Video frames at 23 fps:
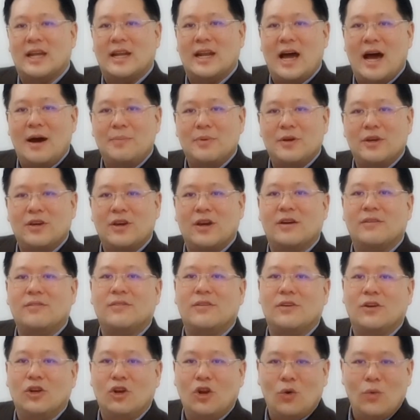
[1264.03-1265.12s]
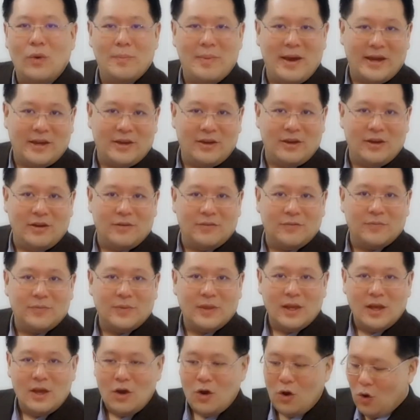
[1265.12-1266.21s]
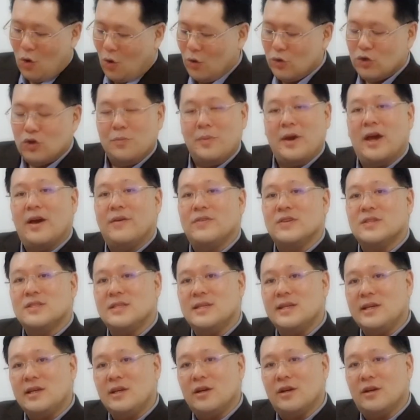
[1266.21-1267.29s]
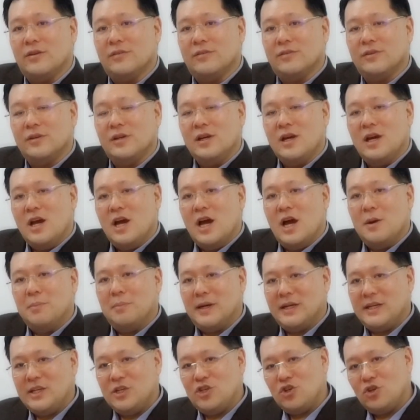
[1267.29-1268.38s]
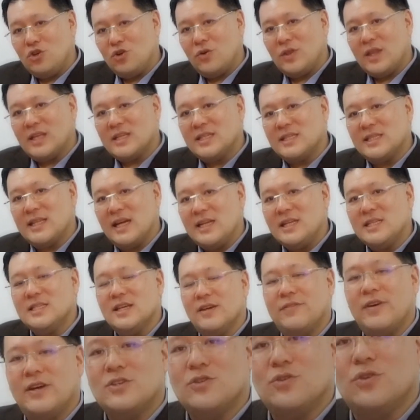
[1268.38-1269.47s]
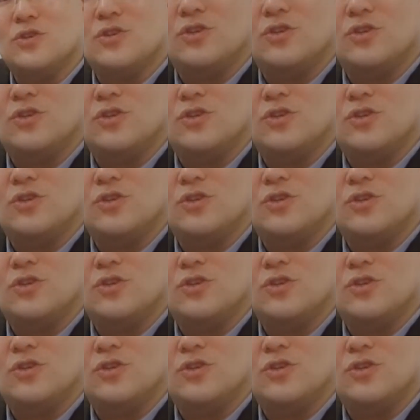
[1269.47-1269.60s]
an upper curve, lower back curve. Or you may have a C curve. But did you know that studies have actually